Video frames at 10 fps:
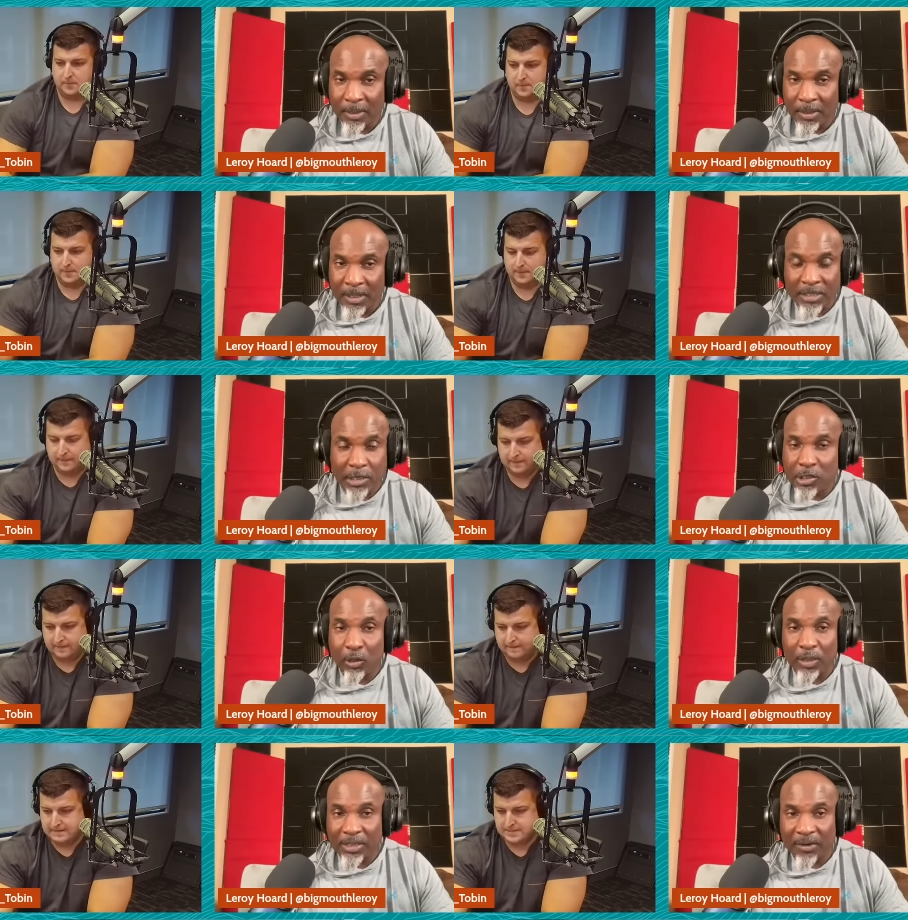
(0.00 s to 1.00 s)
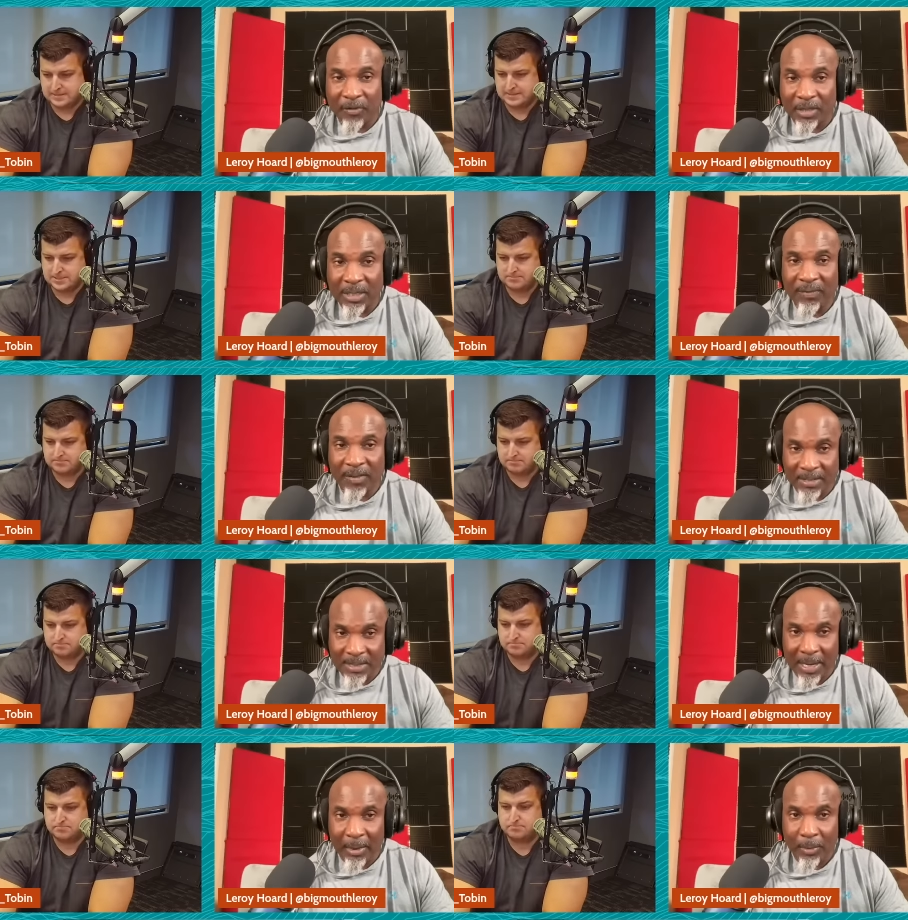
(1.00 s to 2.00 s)
Speaker 1: it's a totally different defense
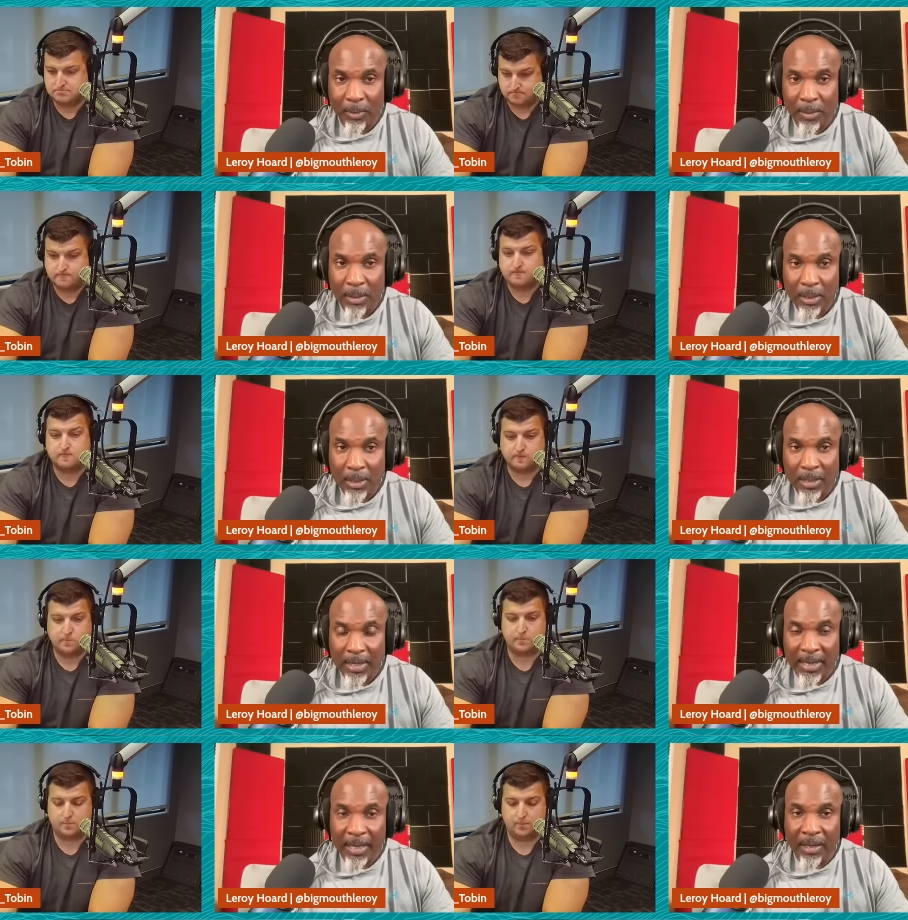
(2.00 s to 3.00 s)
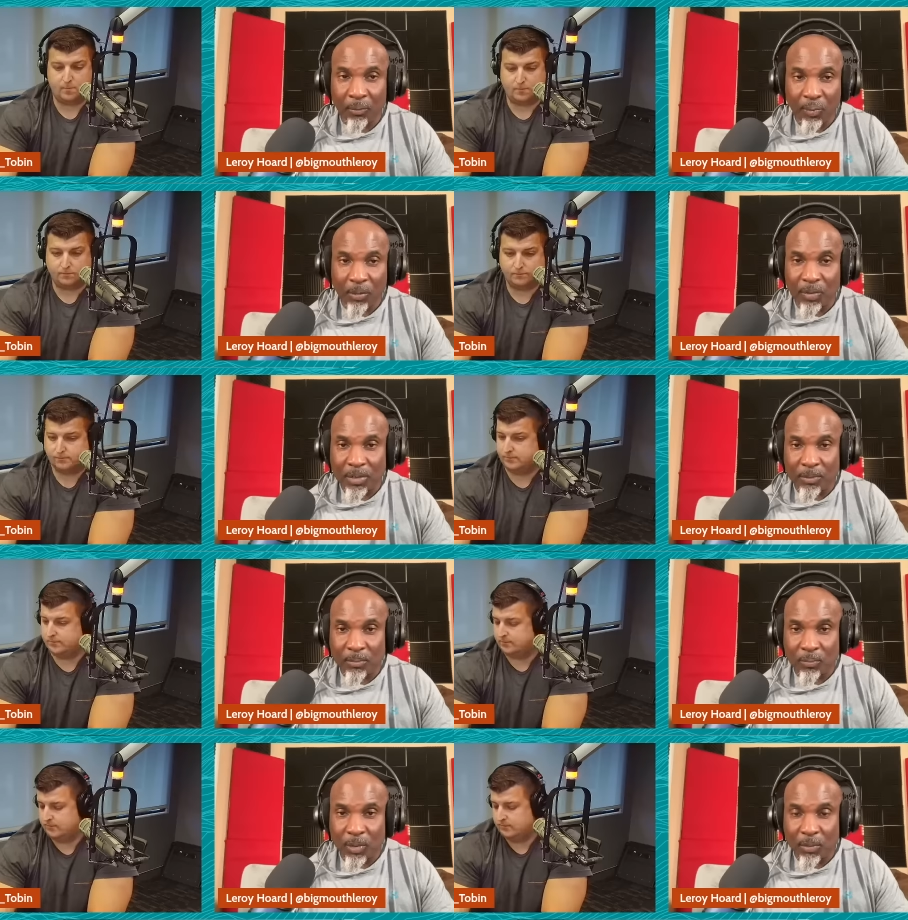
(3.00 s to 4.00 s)
now. And we would
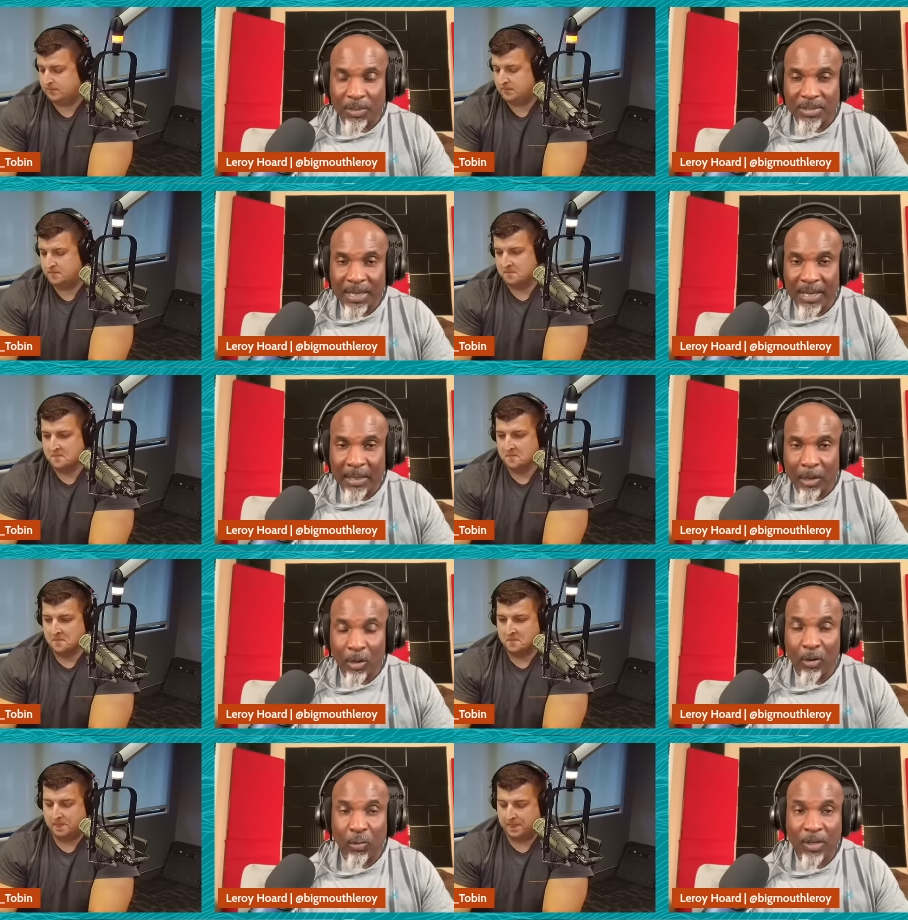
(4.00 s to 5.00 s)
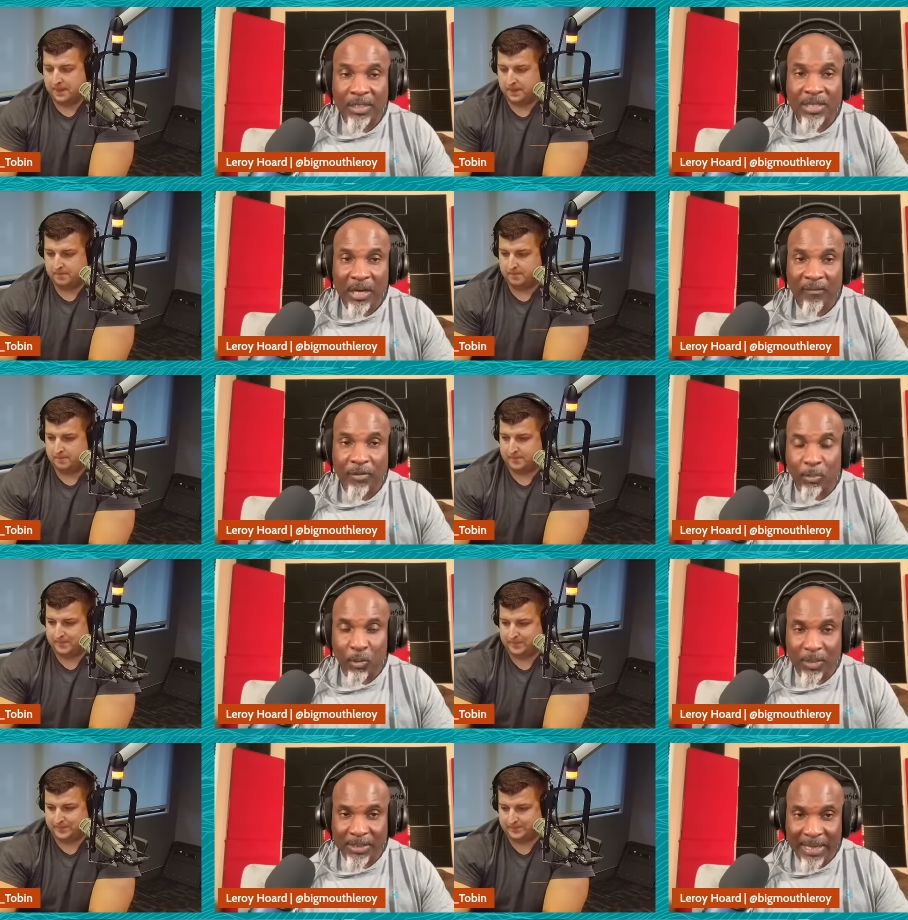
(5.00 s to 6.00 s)
we would say, oh, he's comfortable
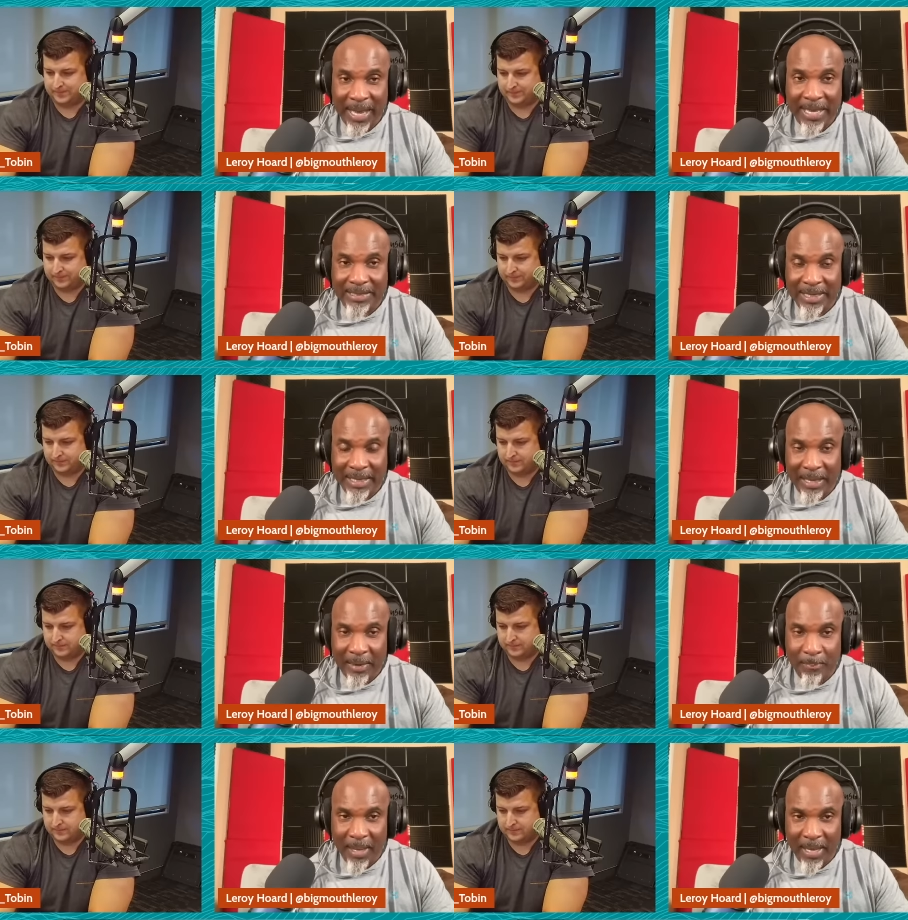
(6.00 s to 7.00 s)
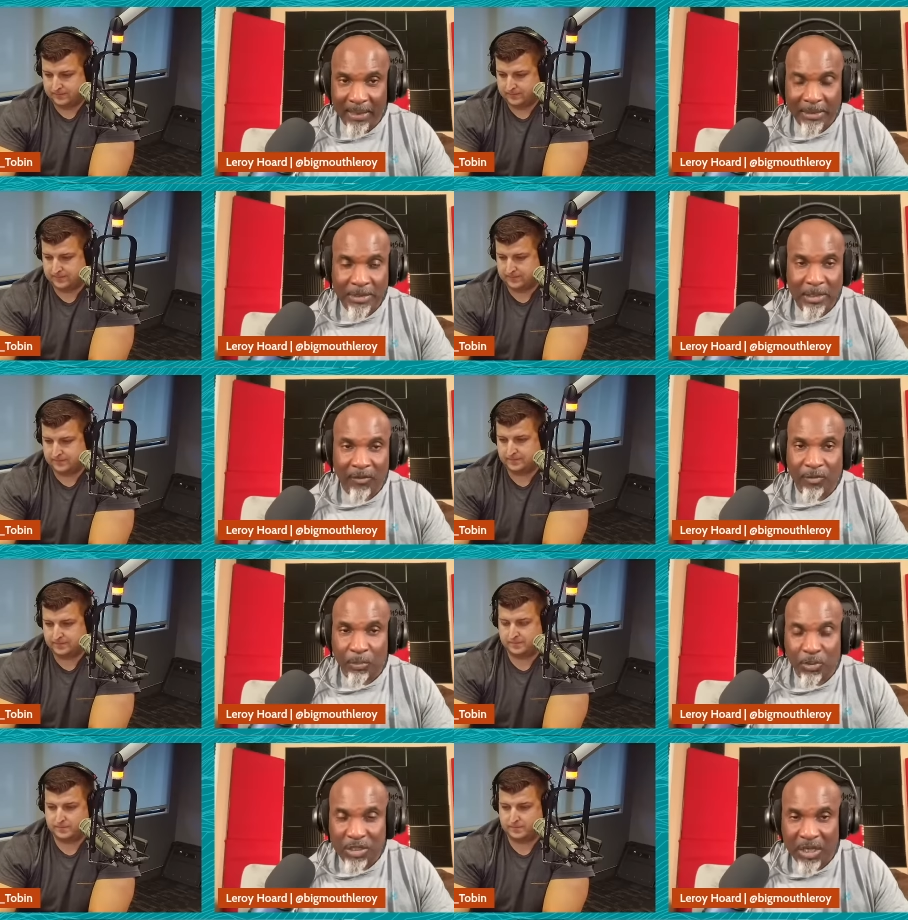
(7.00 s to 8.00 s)
with the guys that came back. He's comfortable
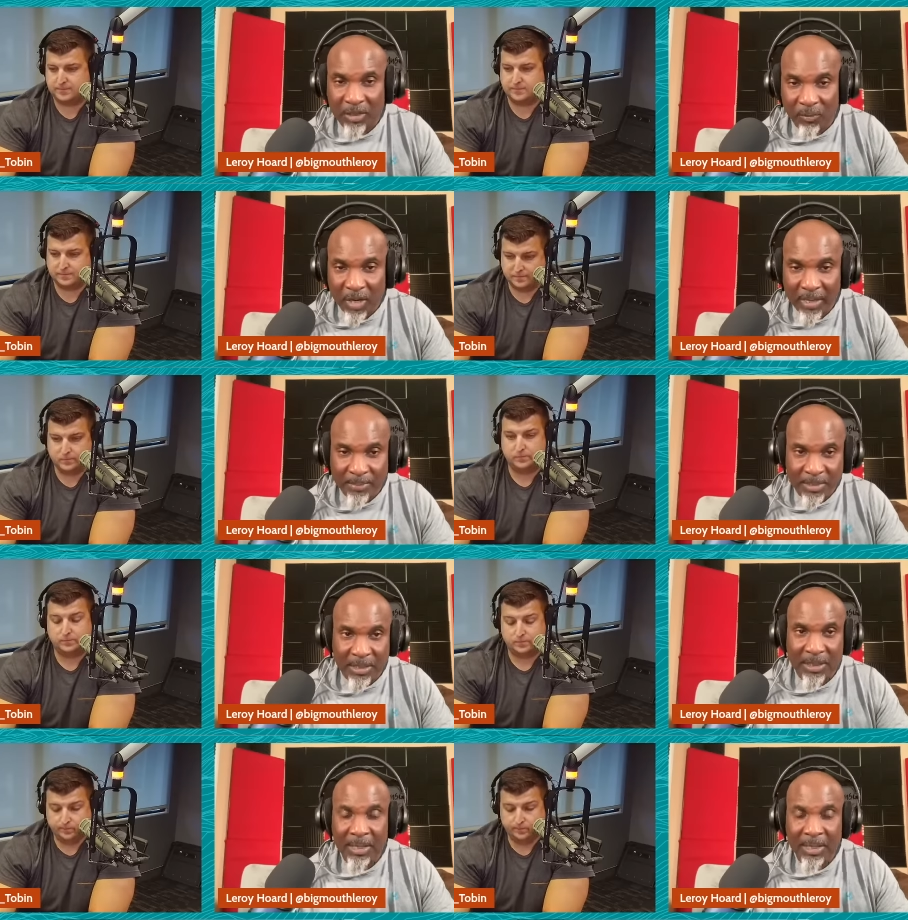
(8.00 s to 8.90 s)
with Jalen Ramsey